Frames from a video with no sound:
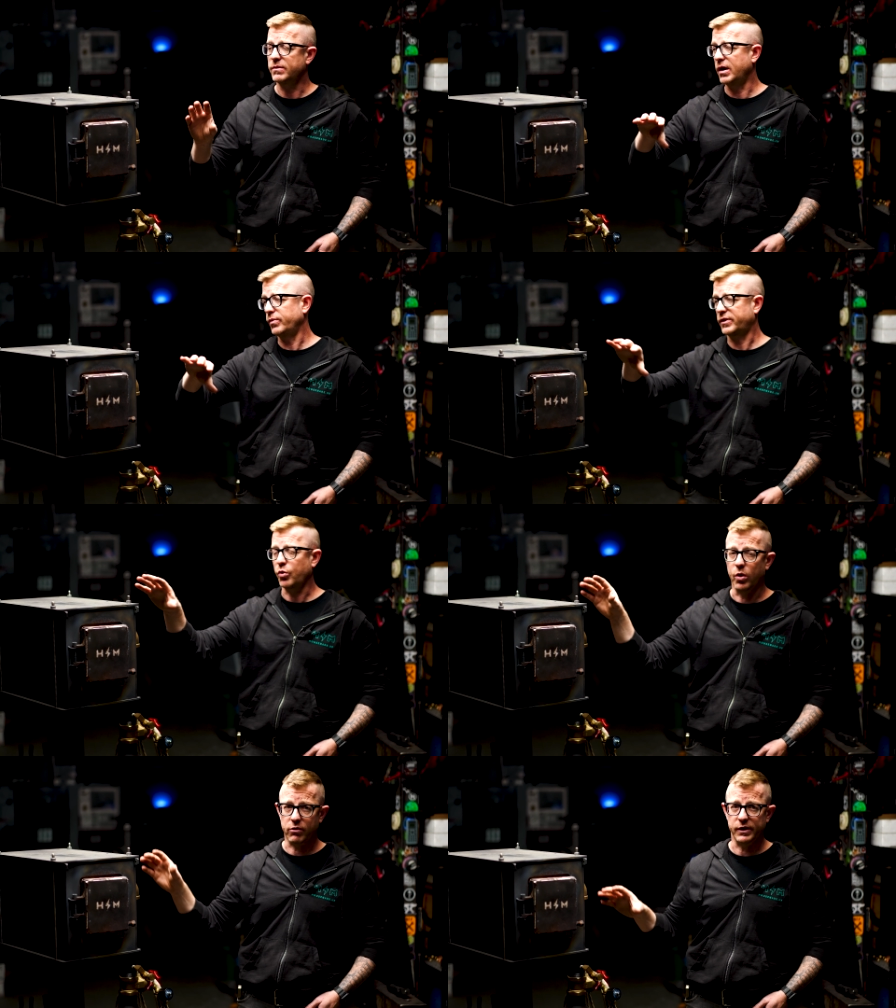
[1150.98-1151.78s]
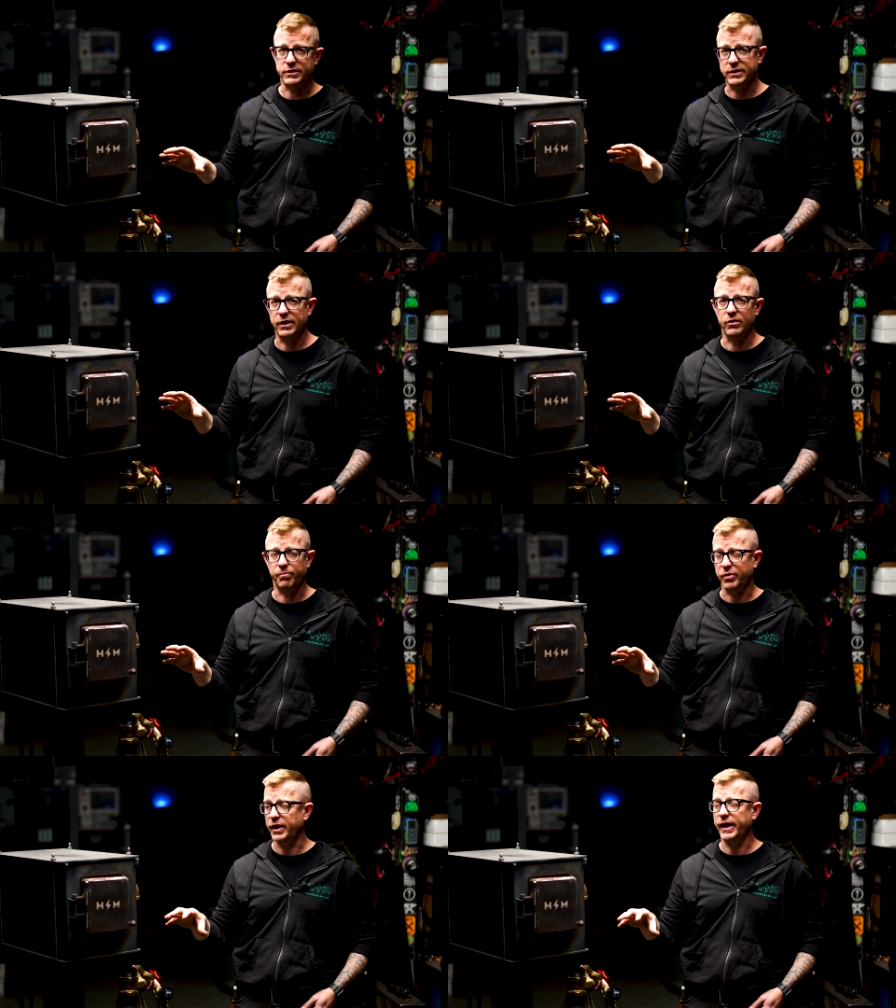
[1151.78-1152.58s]
uh, with quarter inch
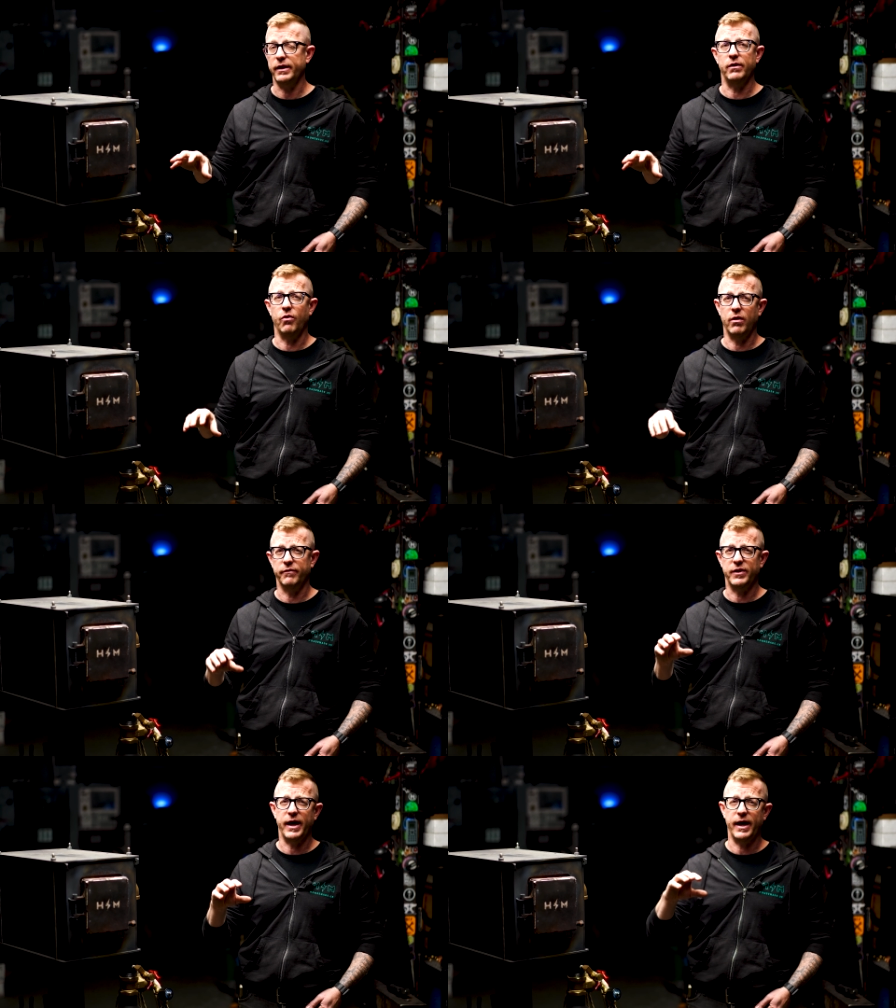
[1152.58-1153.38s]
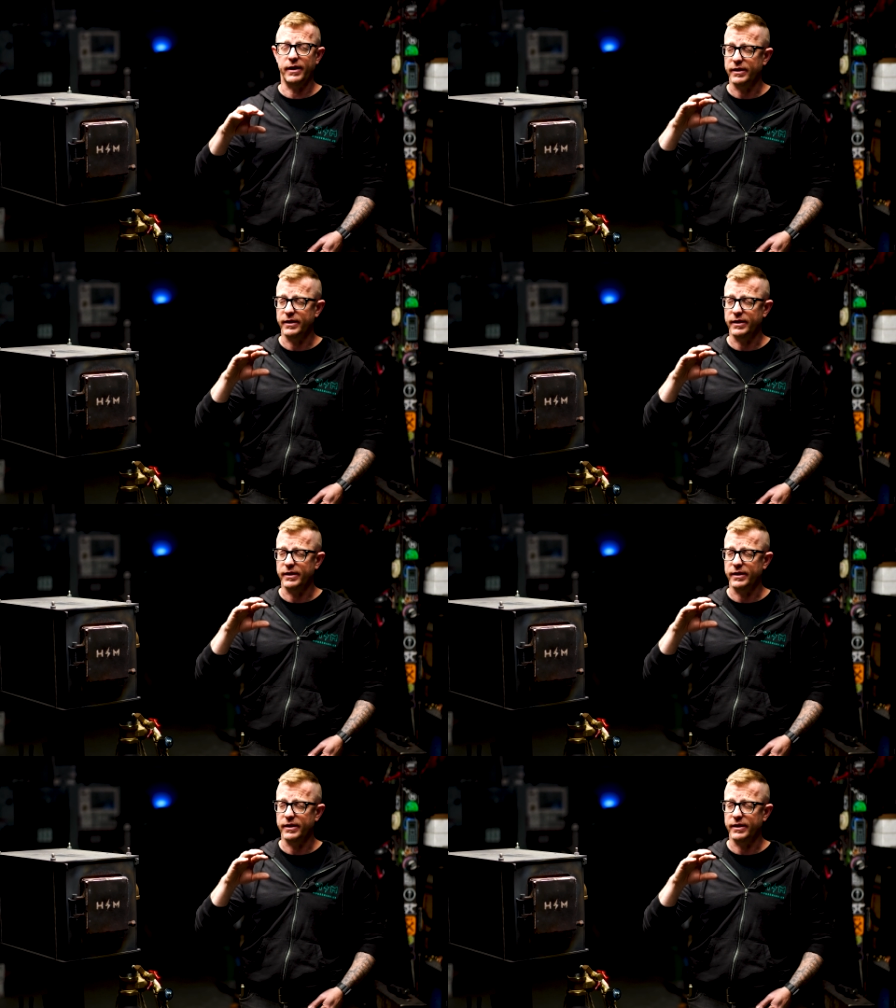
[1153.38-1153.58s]
steel plate and all of that.